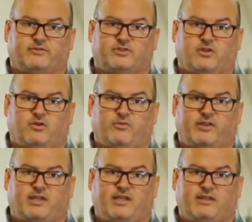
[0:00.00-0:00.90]
So when
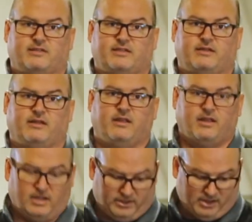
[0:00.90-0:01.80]
the key is in
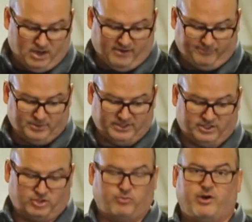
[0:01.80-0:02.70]
the off position,